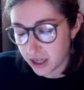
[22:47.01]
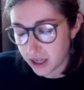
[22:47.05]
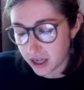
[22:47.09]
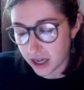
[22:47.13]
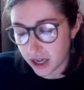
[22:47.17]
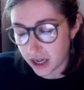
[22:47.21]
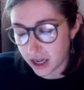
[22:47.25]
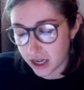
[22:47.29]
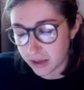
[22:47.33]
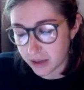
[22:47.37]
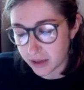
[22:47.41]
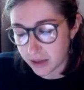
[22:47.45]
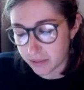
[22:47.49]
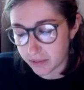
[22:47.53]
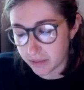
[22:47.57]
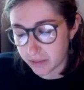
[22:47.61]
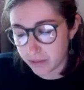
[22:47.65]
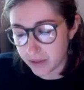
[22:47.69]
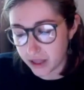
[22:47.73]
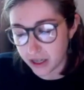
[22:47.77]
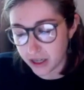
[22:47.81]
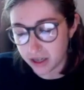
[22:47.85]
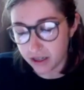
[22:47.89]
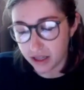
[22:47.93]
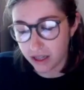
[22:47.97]

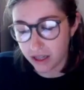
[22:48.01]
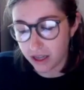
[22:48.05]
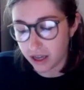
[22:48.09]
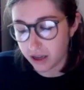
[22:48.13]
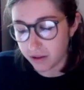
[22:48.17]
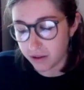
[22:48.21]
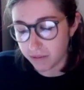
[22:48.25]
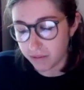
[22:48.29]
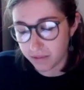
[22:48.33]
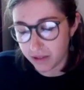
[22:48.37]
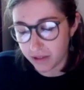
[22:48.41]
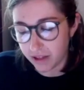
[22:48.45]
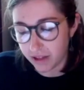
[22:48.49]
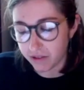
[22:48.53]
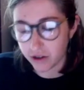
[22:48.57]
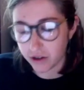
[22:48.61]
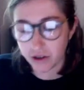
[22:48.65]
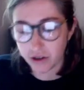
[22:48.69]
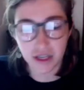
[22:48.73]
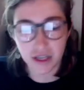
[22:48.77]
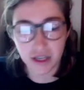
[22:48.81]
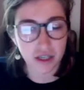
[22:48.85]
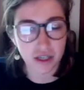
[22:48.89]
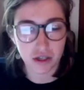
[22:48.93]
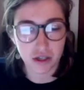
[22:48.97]
that they've
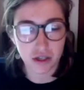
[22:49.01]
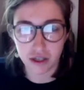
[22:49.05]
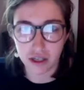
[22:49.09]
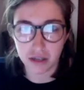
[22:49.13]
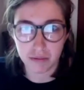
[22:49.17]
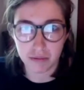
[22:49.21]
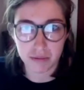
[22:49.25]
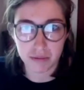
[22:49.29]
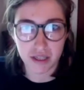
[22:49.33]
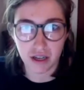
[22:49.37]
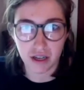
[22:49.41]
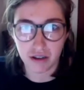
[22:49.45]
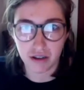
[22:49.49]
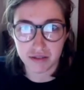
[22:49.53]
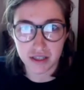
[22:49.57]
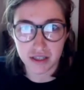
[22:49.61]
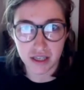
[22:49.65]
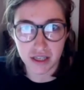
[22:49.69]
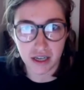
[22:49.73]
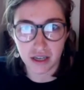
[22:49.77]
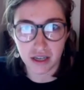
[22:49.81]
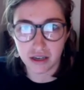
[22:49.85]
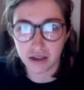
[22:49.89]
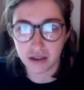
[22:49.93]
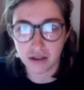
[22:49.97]
agreed to turn themselves
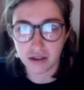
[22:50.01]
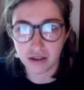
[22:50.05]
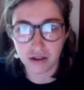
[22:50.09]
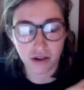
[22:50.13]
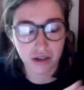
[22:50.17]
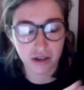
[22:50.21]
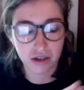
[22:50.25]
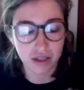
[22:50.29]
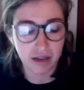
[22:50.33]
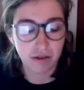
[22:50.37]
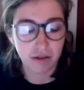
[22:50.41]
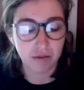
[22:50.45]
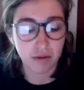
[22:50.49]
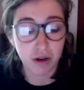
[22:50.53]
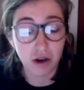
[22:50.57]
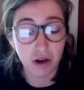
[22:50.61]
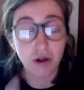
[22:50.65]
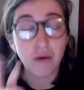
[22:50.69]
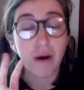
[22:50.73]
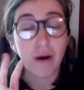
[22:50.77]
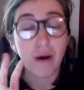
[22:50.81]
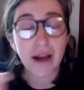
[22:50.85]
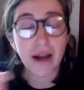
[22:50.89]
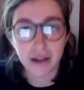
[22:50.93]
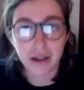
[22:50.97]
in, or they were
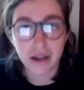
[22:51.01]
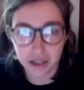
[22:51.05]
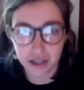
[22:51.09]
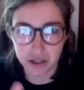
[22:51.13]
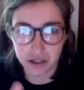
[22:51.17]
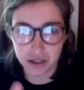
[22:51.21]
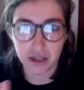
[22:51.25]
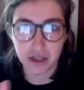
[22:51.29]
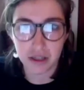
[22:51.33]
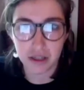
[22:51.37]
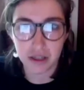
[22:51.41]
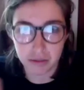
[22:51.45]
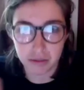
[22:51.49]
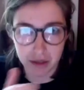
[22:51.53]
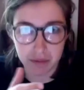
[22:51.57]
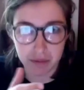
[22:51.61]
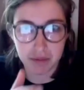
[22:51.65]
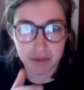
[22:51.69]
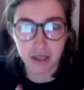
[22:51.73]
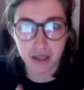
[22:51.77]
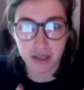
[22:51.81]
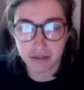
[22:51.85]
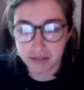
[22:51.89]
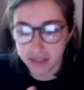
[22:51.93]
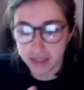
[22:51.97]
required to turn
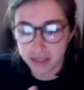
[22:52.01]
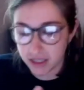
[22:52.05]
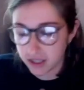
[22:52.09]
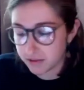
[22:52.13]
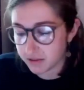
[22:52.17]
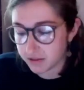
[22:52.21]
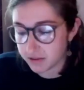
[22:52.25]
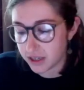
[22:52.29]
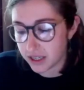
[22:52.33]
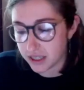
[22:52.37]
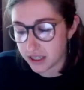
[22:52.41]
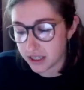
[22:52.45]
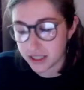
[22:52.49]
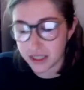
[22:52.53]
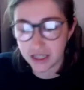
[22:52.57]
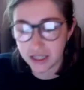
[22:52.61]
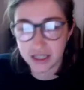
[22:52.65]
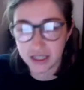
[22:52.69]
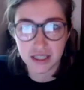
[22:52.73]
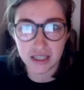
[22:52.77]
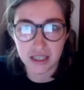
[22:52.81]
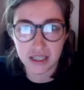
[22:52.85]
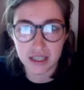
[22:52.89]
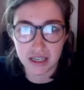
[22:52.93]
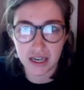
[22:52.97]
themselves in
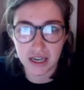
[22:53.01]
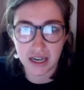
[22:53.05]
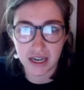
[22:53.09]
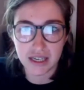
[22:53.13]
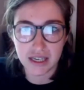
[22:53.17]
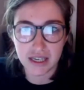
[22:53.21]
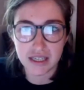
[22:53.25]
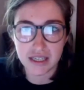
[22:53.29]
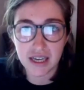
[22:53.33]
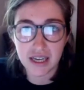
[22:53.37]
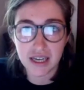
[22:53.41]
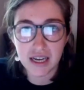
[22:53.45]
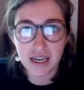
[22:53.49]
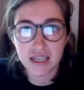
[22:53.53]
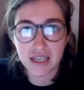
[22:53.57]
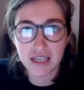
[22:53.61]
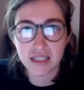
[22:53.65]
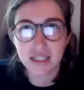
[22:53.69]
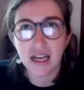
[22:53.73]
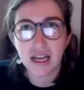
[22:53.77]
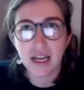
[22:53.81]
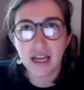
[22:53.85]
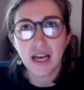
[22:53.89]
60 to 90 days,